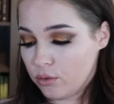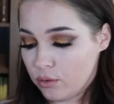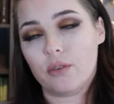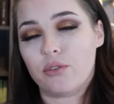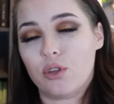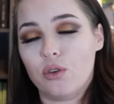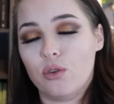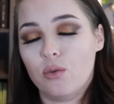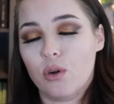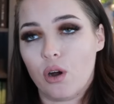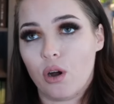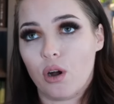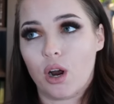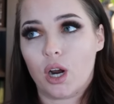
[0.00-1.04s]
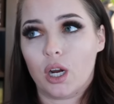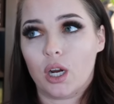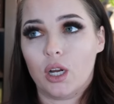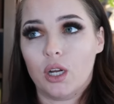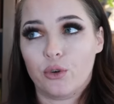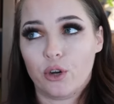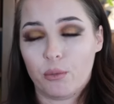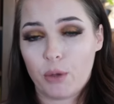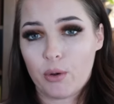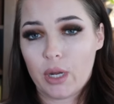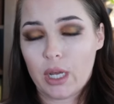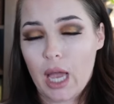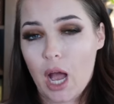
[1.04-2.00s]
If you are
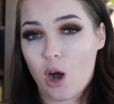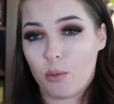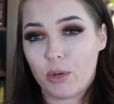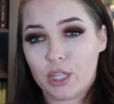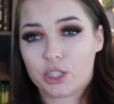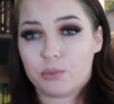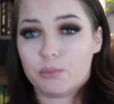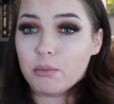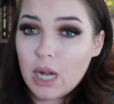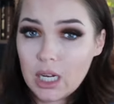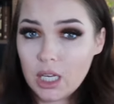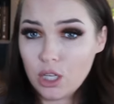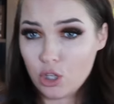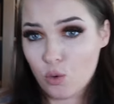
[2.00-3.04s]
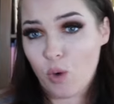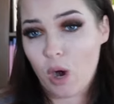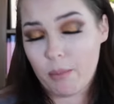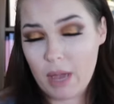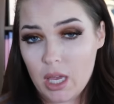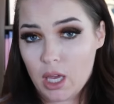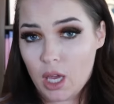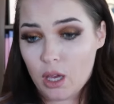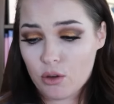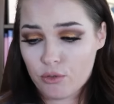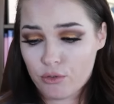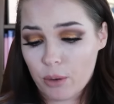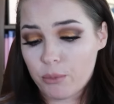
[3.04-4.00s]
promoting how much money you are
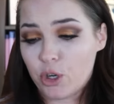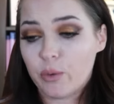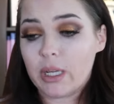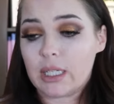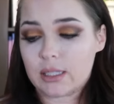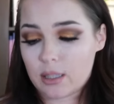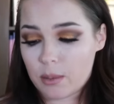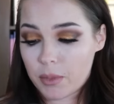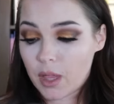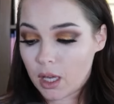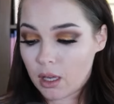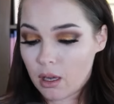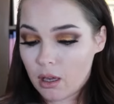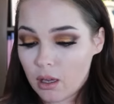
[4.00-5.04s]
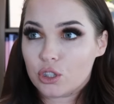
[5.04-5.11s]
making from doing something